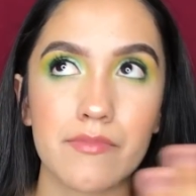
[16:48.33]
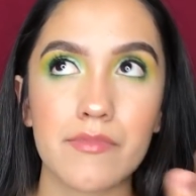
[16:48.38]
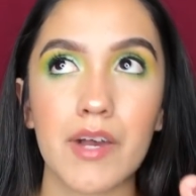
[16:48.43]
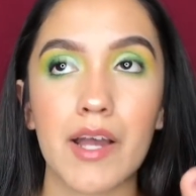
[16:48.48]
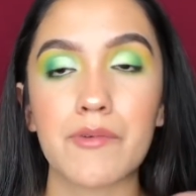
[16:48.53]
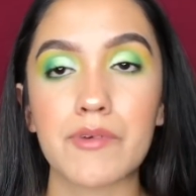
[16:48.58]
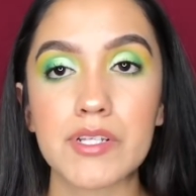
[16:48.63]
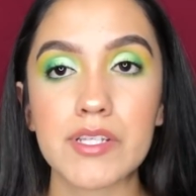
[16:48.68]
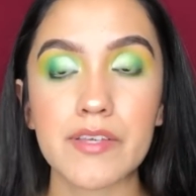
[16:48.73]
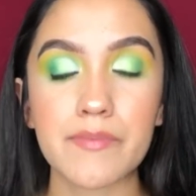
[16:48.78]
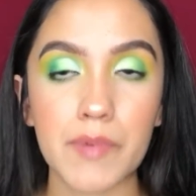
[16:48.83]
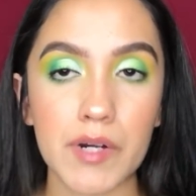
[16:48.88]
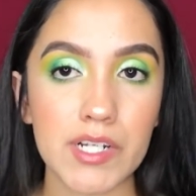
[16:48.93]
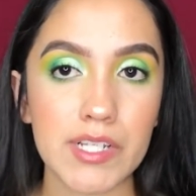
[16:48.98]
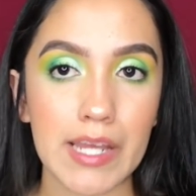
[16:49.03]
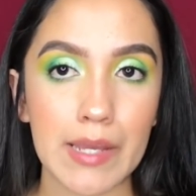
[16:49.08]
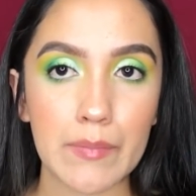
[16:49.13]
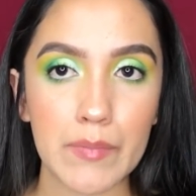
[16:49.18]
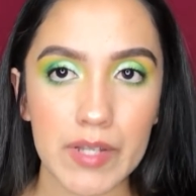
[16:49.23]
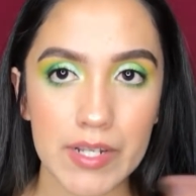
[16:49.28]
I want to say
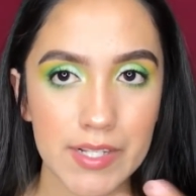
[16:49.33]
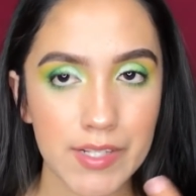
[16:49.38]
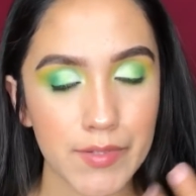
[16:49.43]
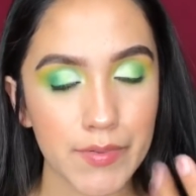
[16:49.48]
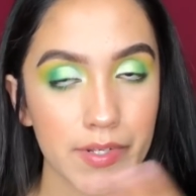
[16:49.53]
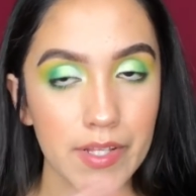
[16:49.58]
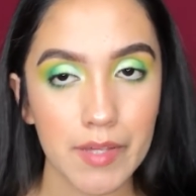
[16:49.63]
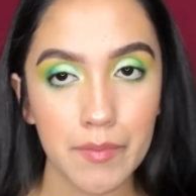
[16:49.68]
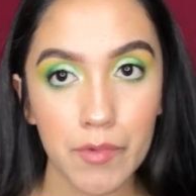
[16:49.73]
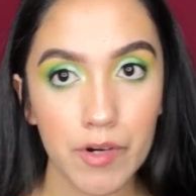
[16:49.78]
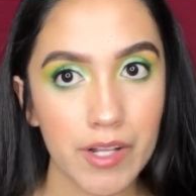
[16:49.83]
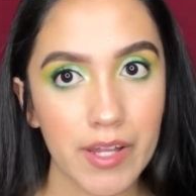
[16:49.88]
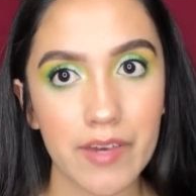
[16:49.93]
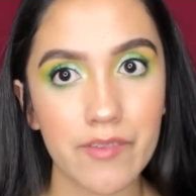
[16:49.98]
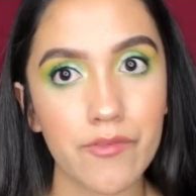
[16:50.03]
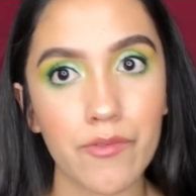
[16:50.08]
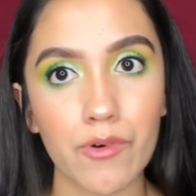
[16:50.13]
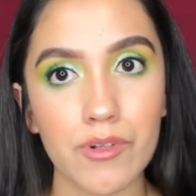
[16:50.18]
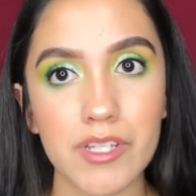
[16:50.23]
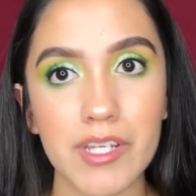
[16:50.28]
part-time, but it's really more like
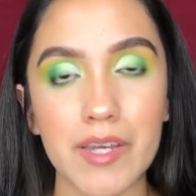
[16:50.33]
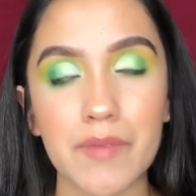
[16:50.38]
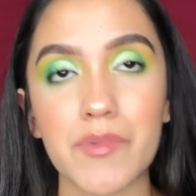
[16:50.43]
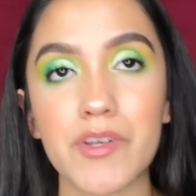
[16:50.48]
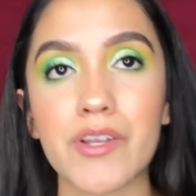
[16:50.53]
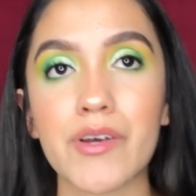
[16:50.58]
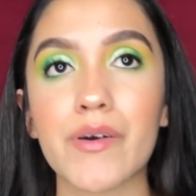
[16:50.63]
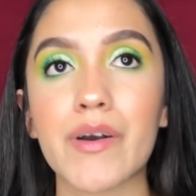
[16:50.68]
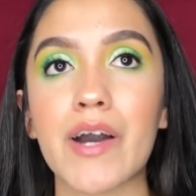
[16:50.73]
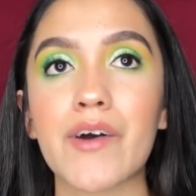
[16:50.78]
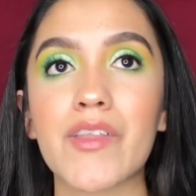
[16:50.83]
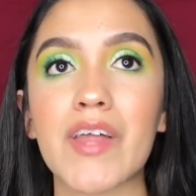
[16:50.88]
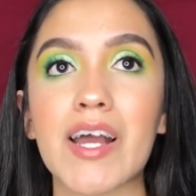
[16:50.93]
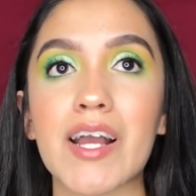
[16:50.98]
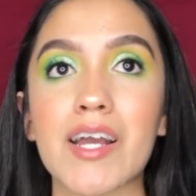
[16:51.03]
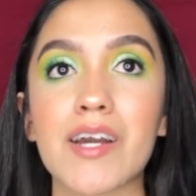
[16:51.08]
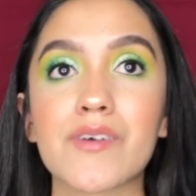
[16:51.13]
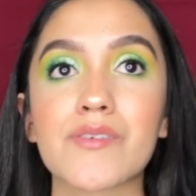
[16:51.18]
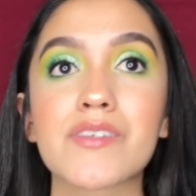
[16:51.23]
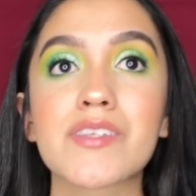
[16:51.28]
full-time, you know how
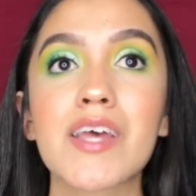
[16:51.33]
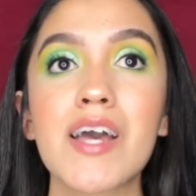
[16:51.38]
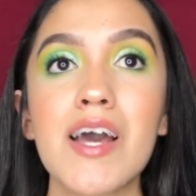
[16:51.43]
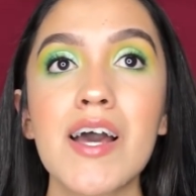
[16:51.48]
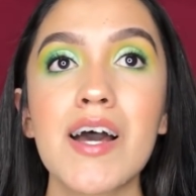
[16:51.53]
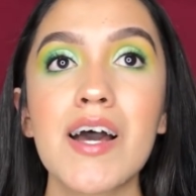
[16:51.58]
that goes.